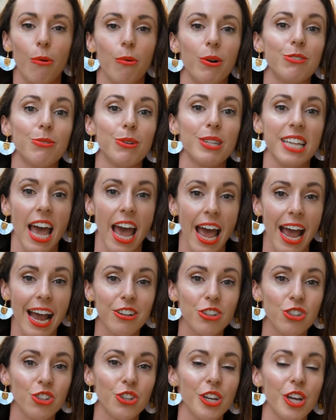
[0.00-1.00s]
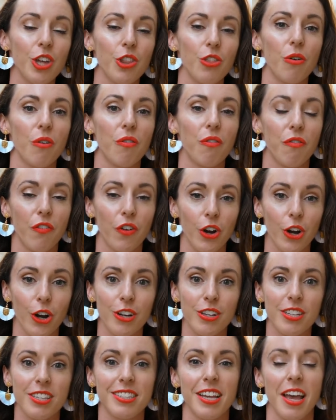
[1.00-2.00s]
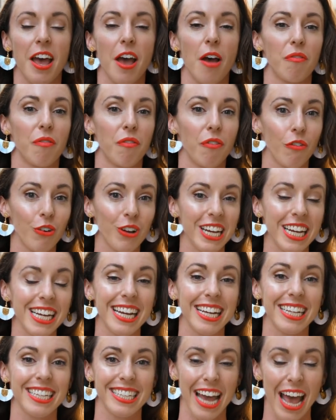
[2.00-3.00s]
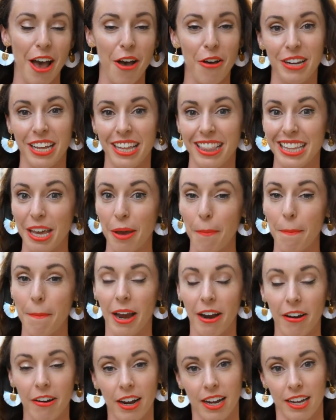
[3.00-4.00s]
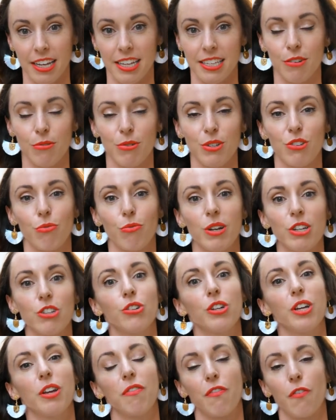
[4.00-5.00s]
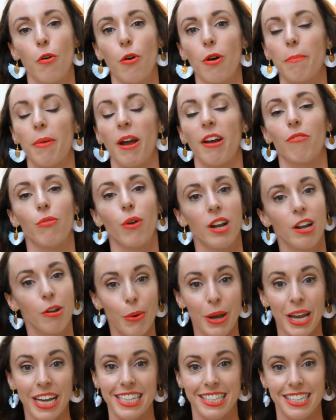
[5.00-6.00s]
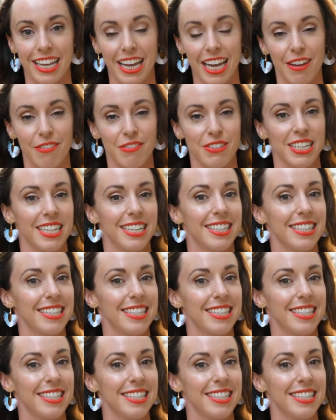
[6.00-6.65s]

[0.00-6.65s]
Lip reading: which was actually the first free town in the Americas. It was originally formed by runaway slaves in